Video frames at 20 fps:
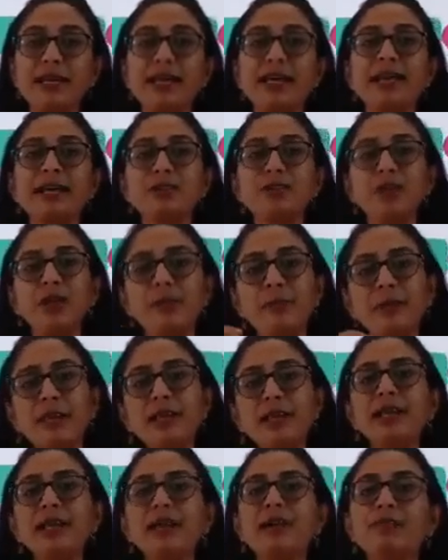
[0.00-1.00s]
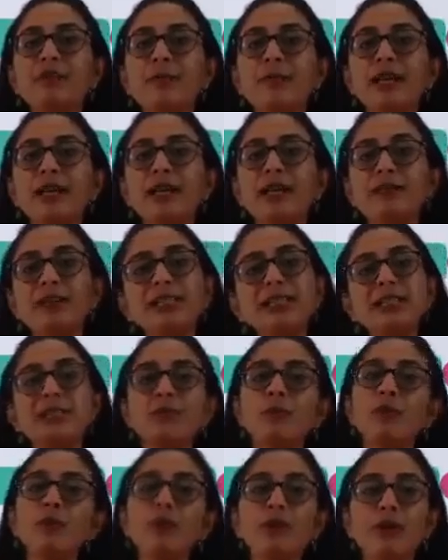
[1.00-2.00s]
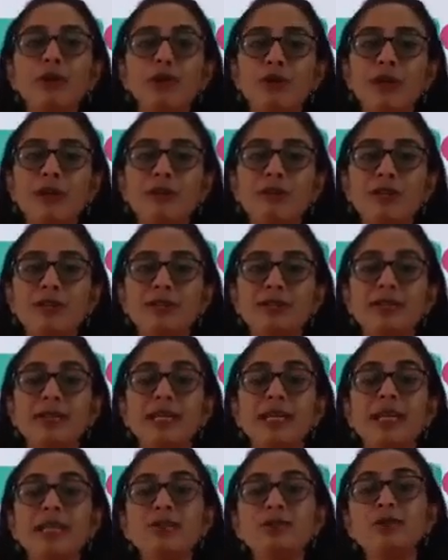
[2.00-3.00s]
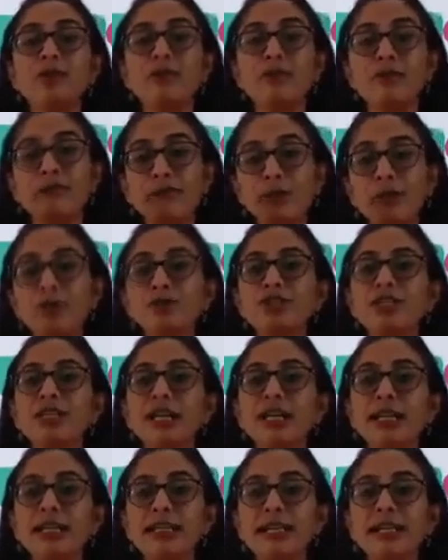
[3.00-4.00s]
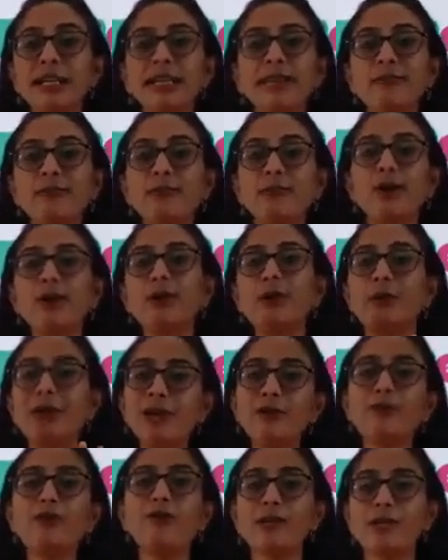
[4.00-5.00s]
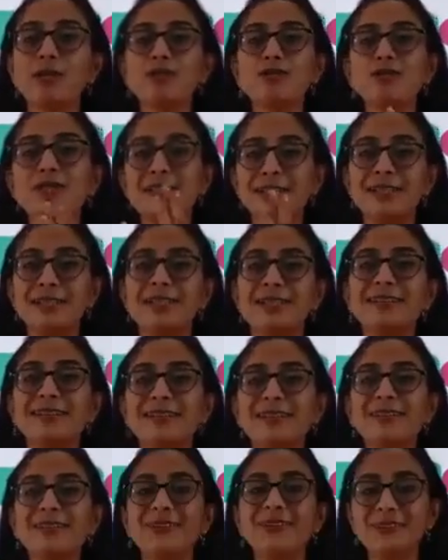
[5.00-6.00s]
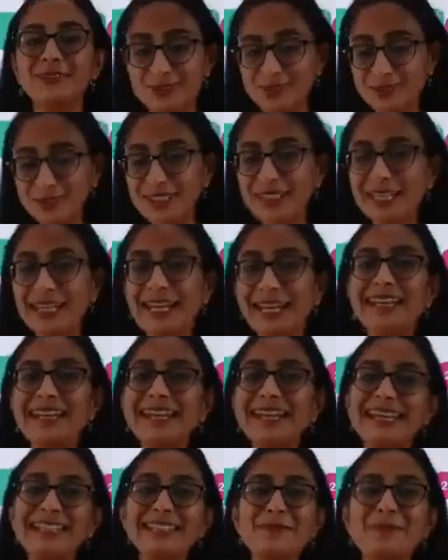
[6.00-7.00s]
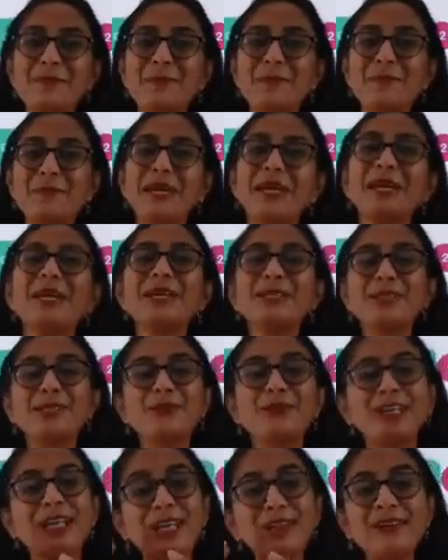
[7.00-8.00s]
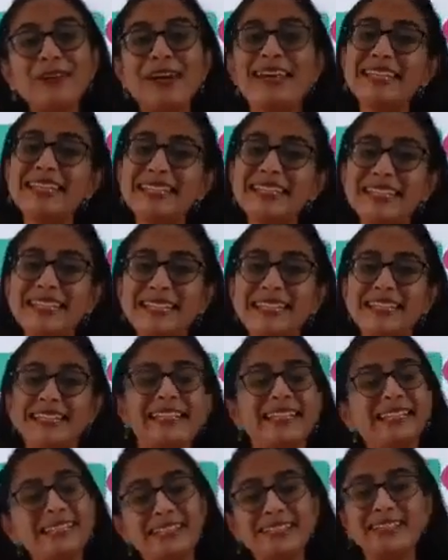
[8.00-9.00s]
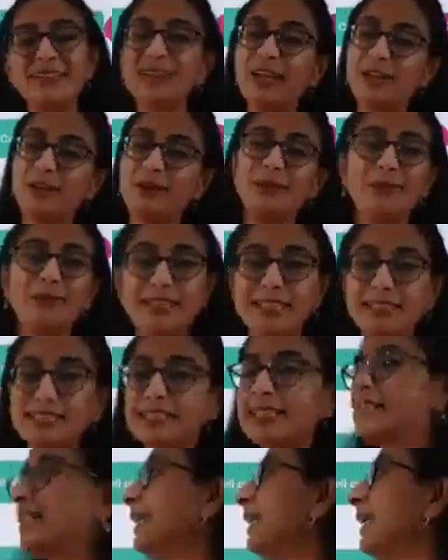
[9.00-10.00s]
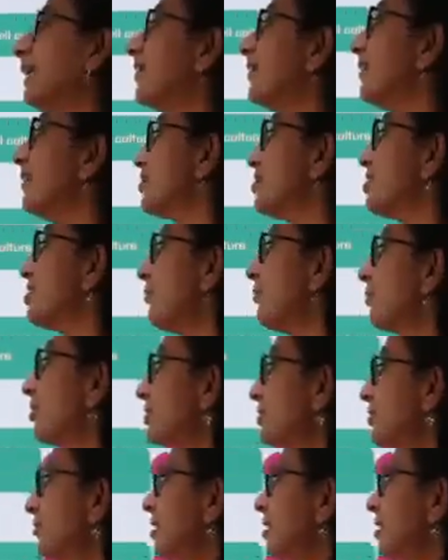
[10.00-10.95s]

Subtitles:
So immediately after metaphase, it will move into anaphase. So if we want to study that, it will not wait for us to sit, to sit and analyze it properly. So we need to arrest it. That we'll be discussing later in this chapter itself.